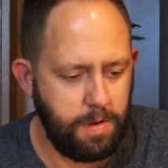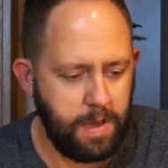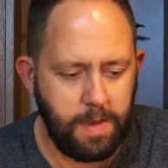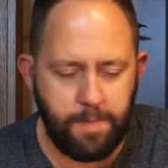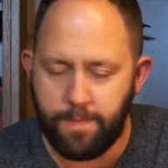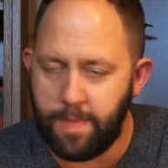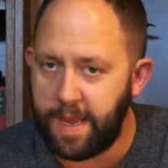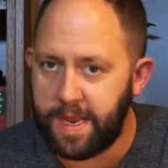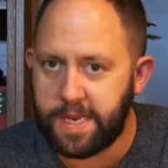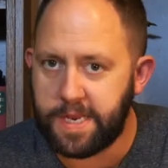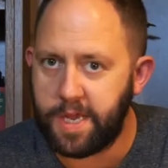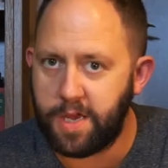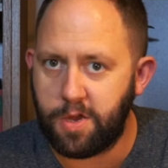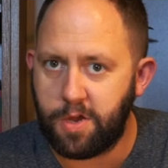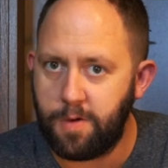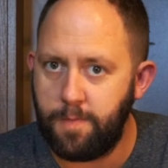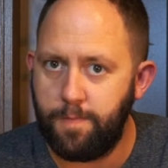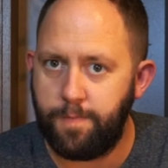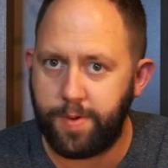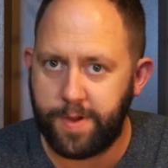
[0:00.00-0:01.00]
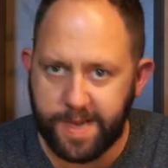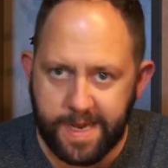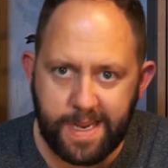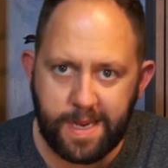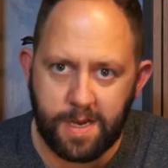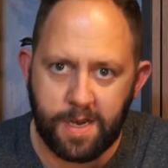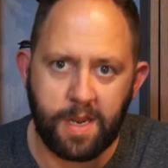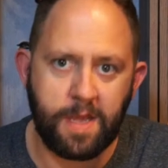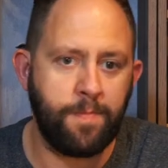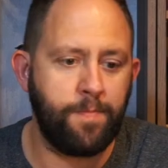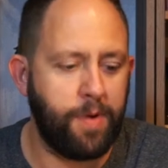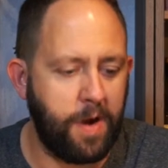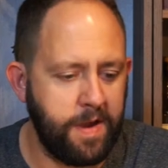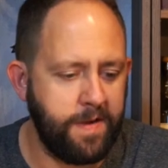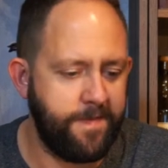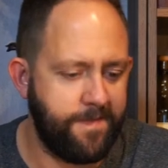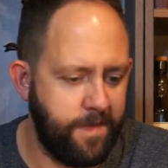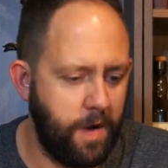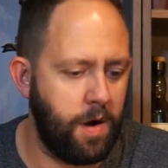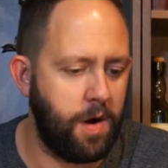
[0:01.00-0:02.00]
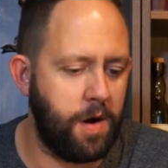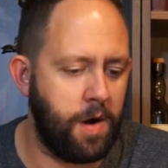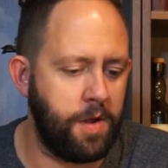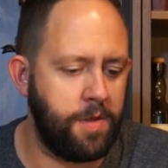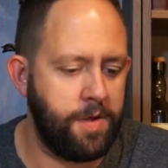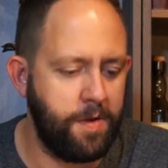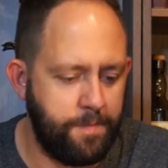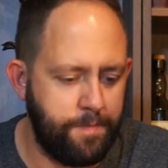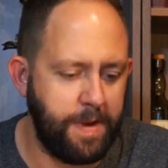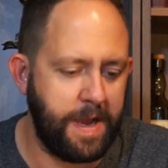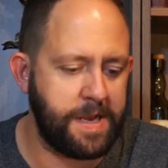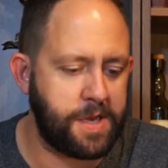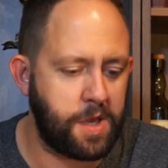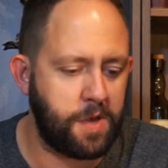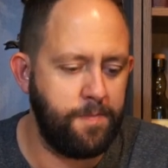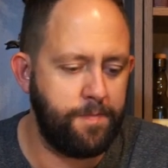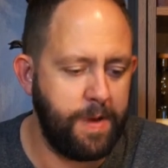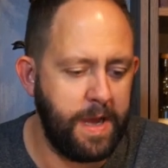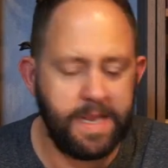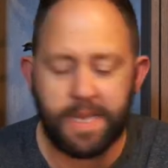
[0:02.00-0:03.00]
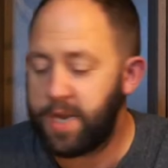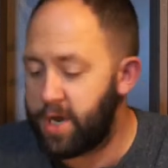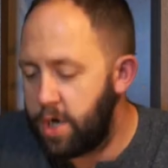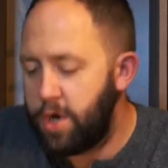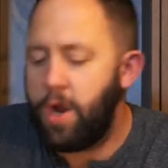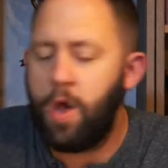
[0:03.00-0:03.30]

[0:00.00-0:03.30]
it makes it completely, by far, the best competitor.